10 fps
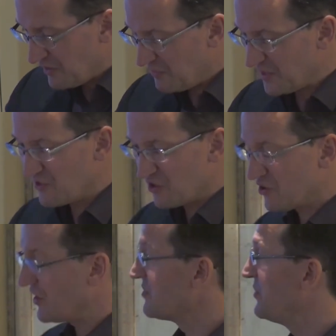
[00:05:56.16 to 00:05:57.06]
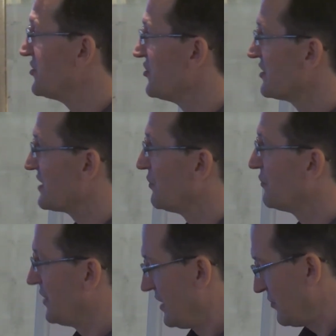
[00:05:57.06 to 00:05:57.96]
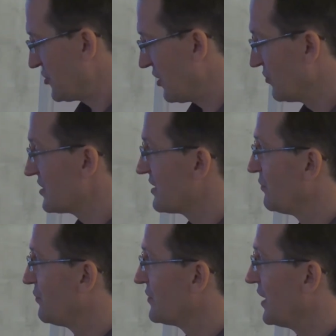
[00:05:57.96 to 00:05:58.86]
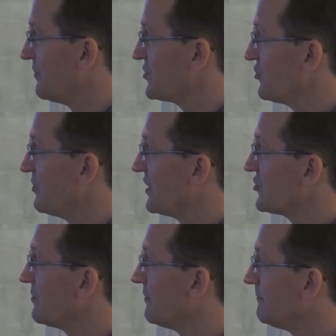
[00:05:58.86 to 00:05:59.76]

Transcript: You mustn't try to pigeonhole yourself too much.